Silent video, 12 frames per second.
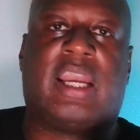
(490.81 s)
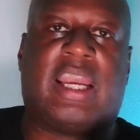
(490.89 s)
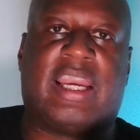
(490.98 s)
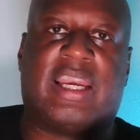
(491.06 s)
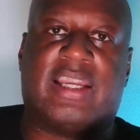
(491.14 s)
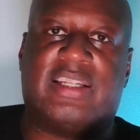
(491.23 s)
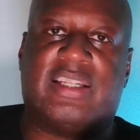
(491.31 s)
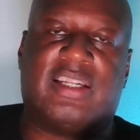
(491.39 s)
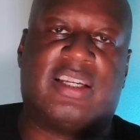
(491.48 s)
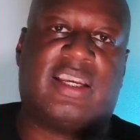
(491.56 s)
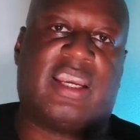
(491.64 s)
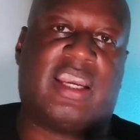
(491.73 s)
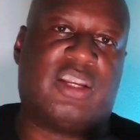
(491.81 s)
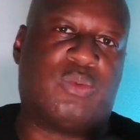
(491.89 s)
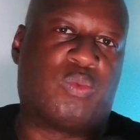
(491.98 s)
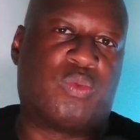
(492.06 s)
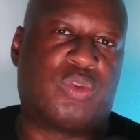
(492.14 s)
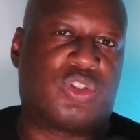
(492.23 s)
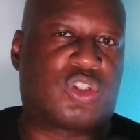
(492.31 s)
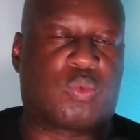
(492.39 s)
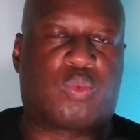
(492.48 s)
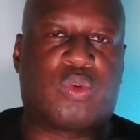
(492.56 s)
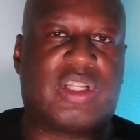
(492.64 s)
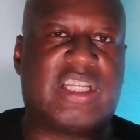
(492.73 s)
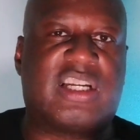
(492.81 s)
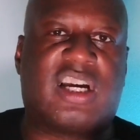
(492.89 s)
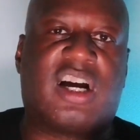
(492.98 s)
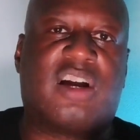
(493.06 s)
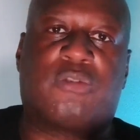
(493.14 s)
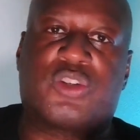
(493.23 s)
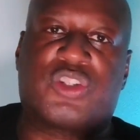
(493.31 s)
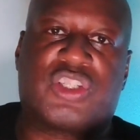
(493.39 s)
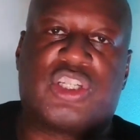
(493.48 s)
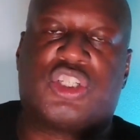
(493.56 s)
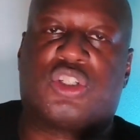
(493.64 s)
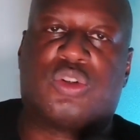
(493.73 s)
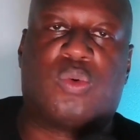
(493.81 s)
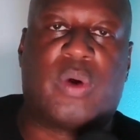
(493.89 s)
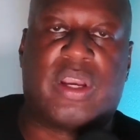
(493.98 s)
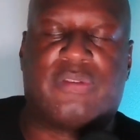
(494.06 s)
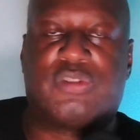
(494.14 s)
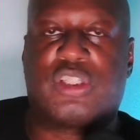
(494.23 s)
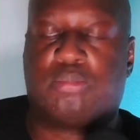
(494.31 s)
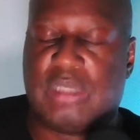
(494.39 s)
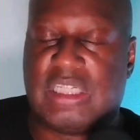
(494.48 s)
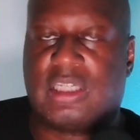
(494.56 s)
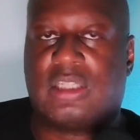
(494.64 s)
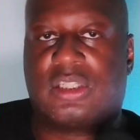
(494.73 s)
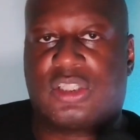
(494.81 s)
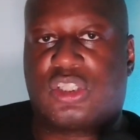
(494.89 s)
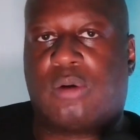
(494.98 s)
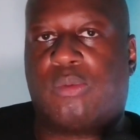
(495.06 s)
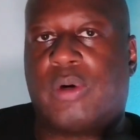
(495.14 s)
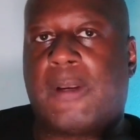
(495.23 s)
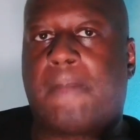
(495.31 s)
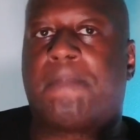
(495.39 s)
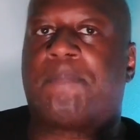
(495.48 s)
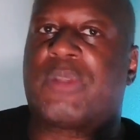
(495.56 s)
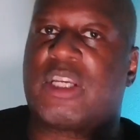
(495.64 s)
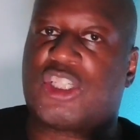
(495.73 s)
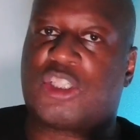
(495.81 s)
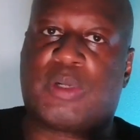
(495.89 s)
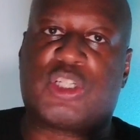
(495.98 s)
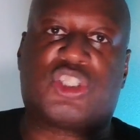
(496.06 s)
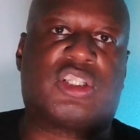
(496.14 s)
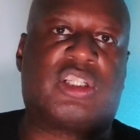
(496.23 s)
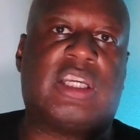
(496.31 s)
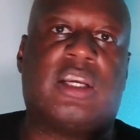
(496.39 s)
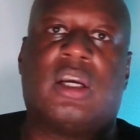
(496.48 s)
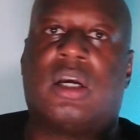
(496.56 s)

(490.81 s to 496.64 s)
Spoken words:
and it's a really conversational way of speaking to someone, especially